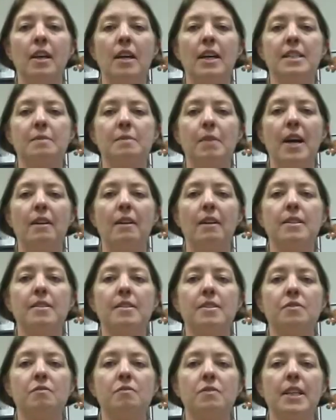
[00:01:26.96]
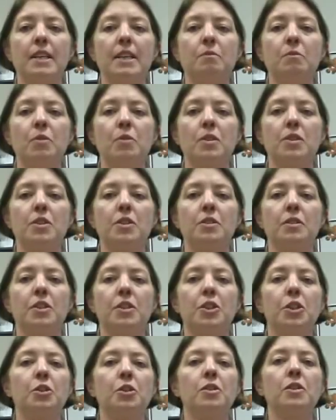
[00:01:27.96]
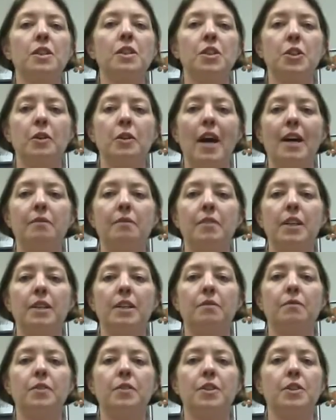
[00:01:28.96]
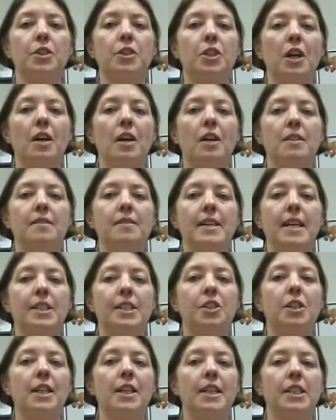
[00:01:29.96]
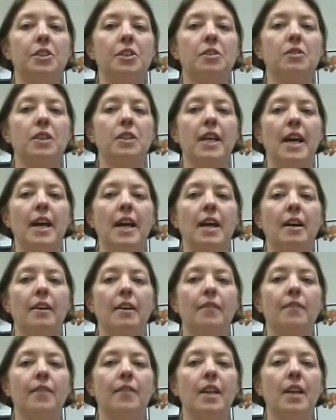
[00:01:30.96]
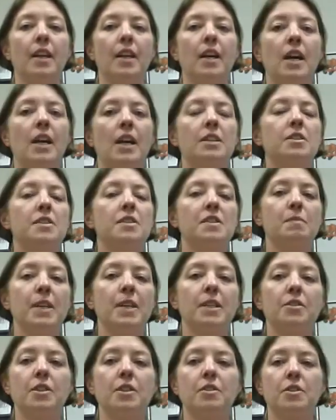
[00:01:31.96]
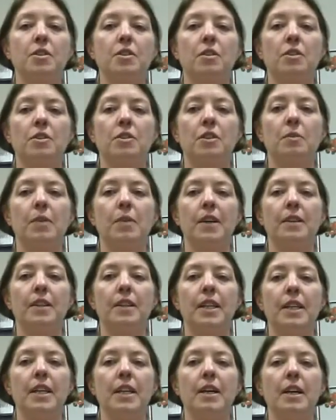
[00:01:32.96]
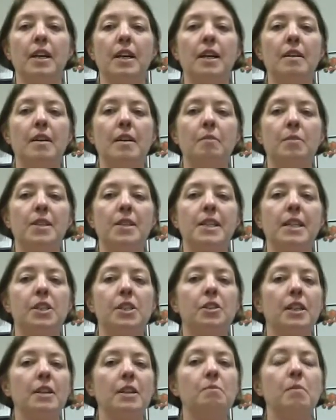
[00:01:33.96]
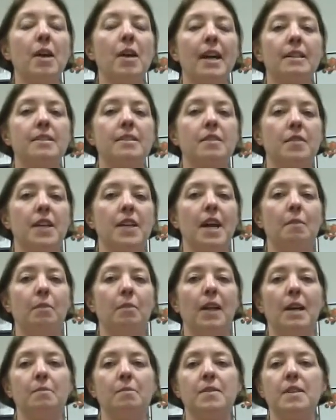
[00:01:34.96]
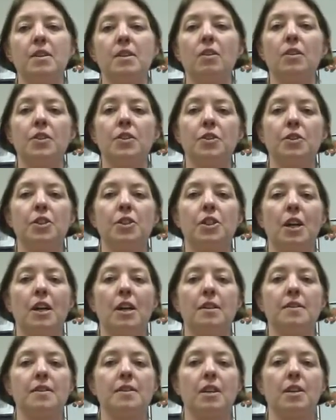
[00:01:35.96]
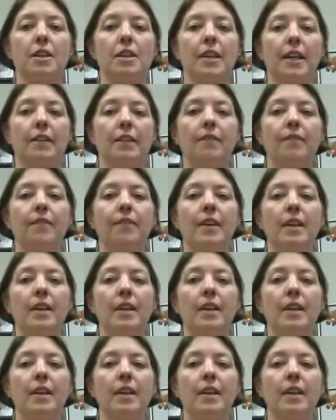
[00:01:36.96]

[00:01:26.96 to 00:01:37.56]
As parents, it's really important to ensure that you advocate for your child's educational care and to speak to your doctor about the potential impacts of the epilepsy on your child's learning.